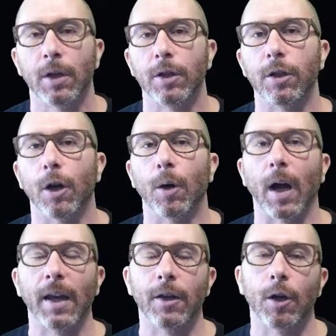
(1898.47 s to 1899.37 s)

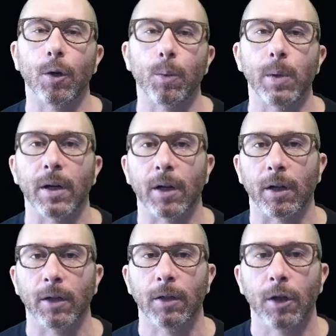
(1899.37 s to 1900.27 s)
I know
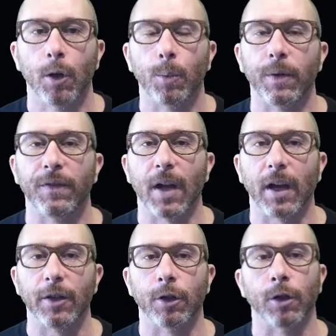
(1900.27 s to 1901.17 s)
we've
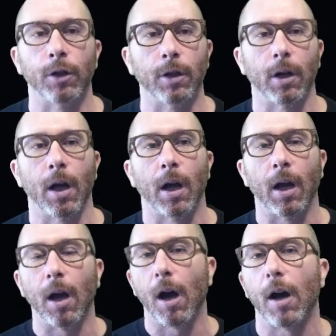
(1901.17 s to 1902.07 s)
got your
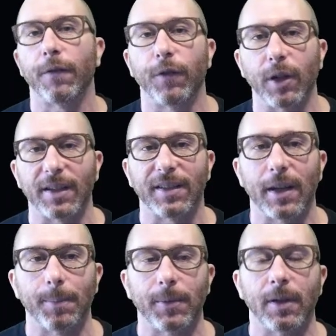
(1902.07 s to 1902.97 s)
offer
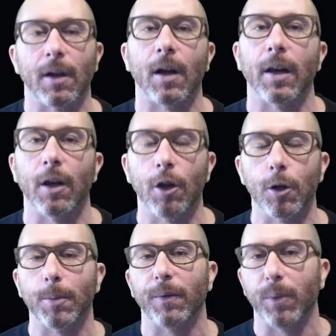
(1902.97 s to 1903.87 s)
accepted on a
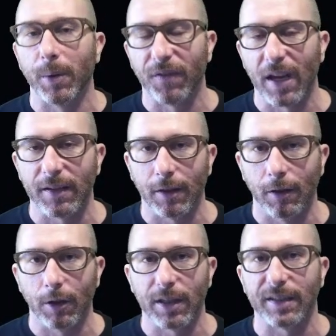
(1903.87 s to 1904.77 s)
home, and we've had to
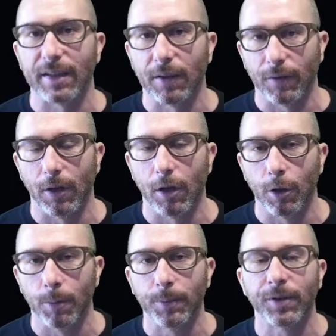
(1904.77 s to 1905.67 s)
look at several
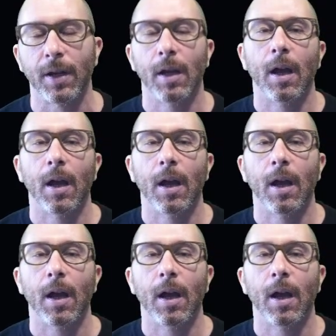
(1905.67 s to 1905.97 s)
homes